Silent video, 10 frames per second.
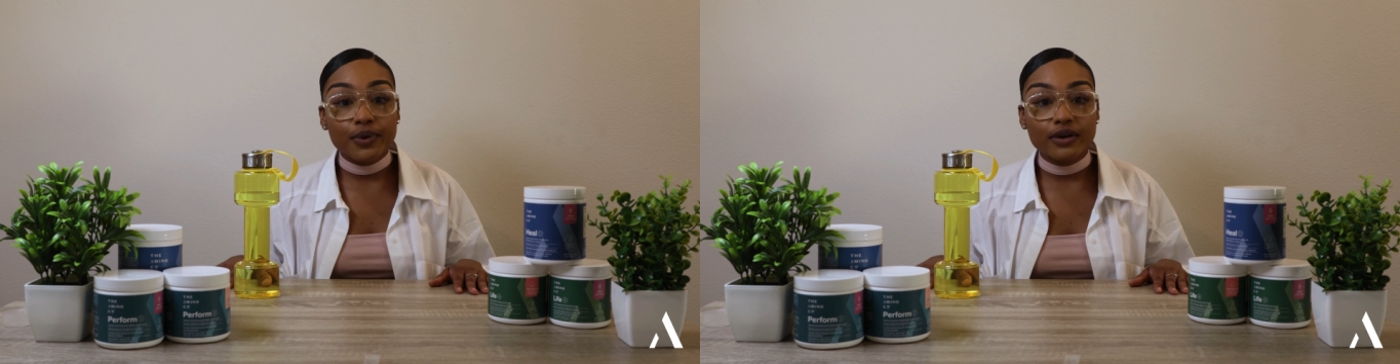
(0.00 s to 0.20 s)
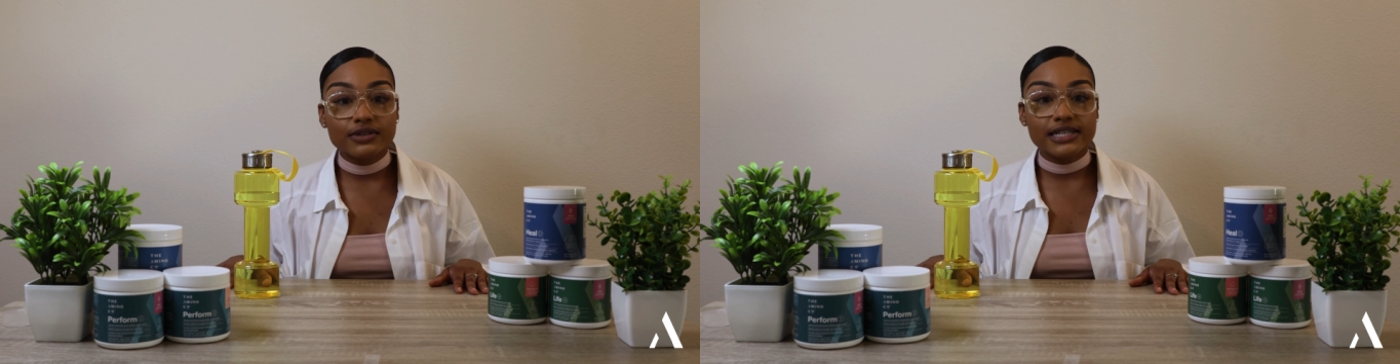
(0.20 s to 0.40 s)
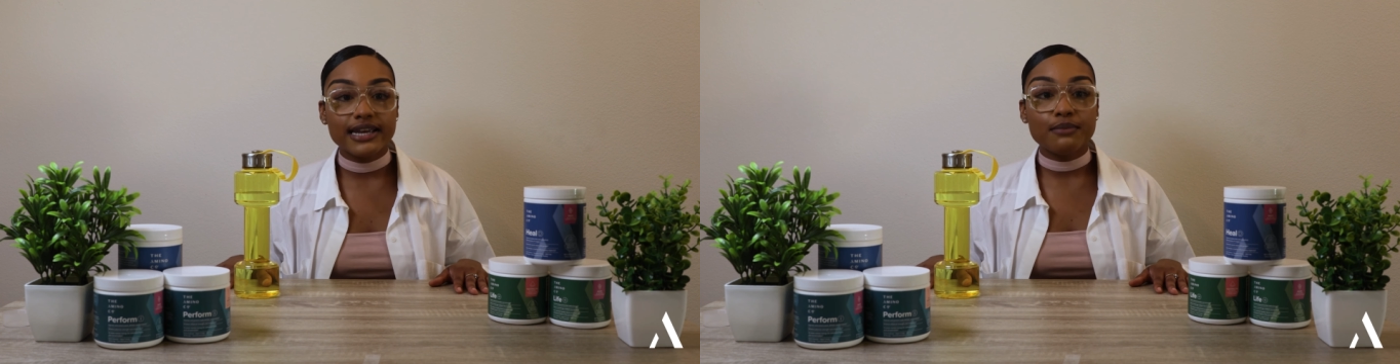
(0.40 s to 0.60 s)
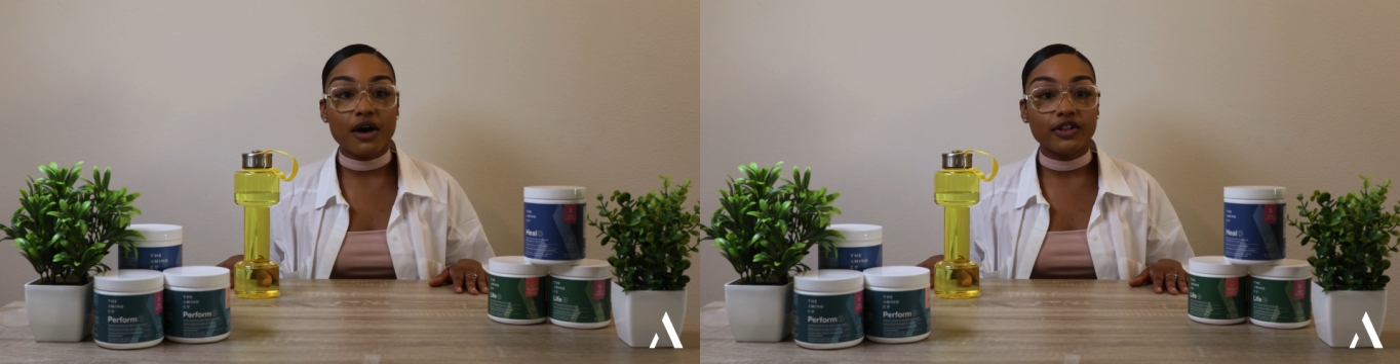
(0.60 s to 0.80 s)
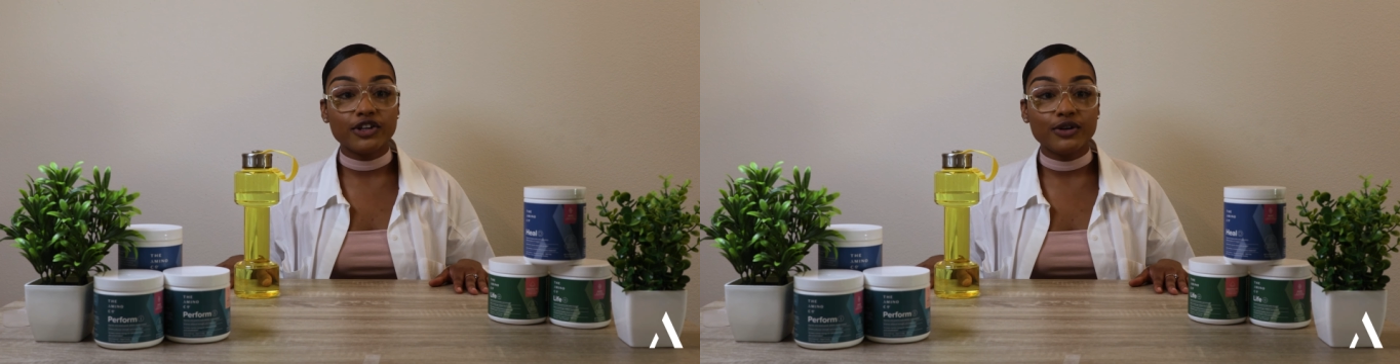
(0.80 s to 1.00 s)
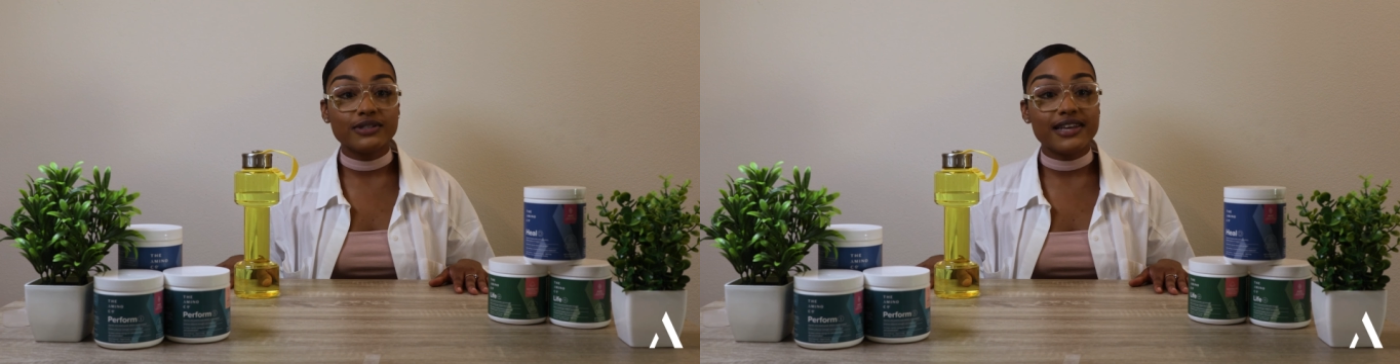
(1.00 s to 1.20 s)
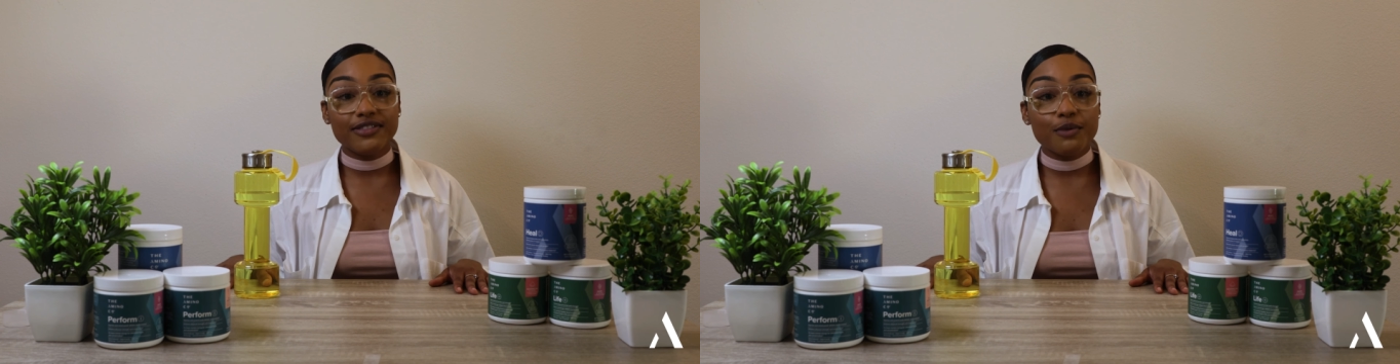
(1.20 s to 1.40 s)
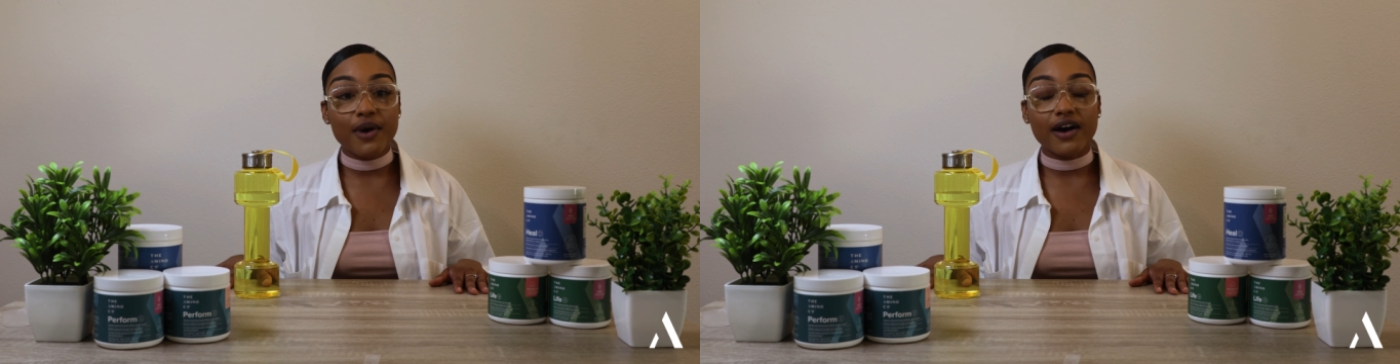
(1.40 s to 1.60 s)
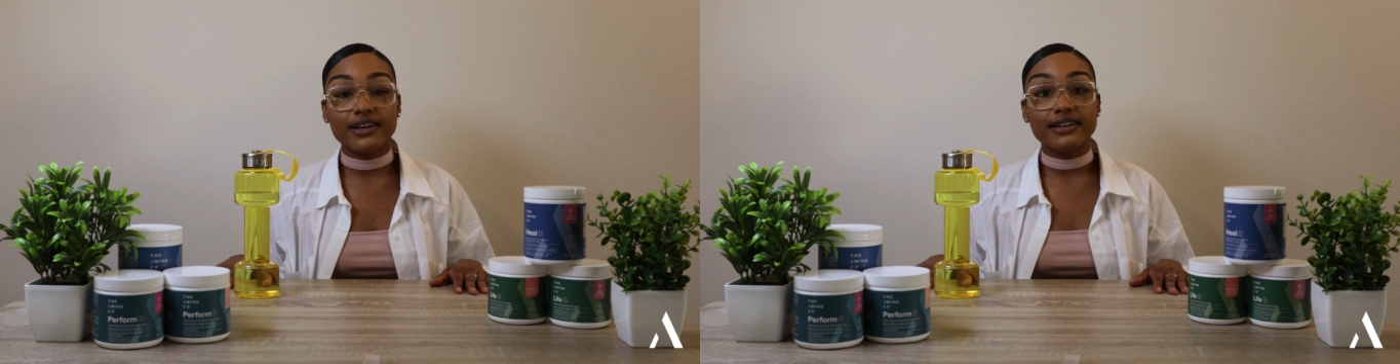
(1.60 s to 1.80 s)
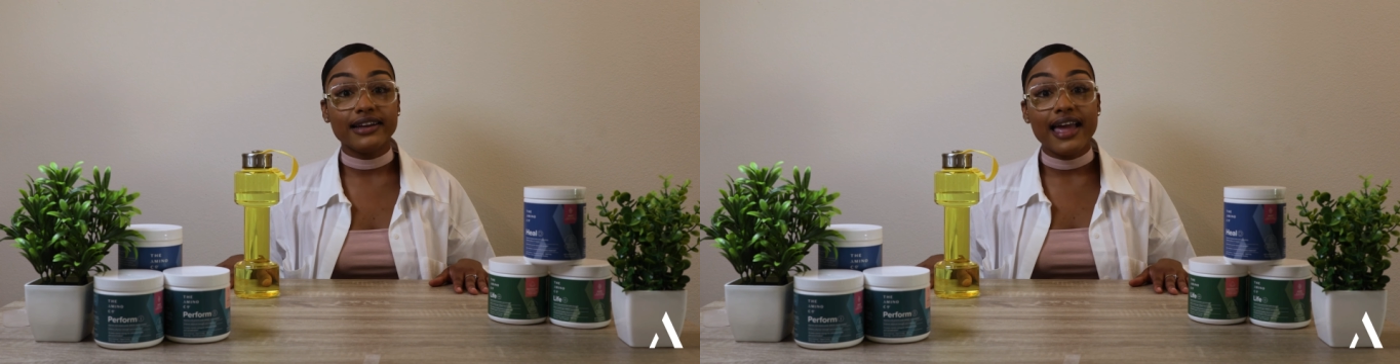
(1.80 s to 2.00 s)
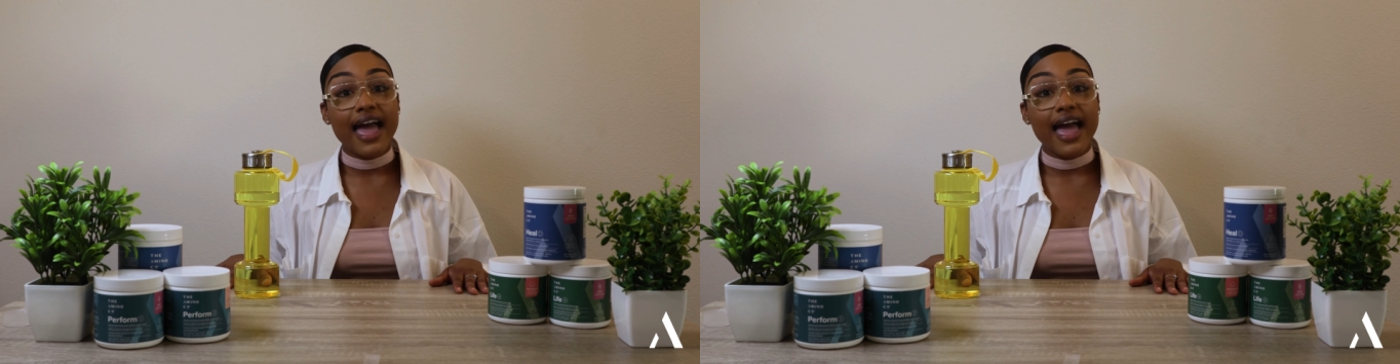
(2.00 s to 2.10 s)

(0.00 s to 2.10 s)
protein molecules in the body.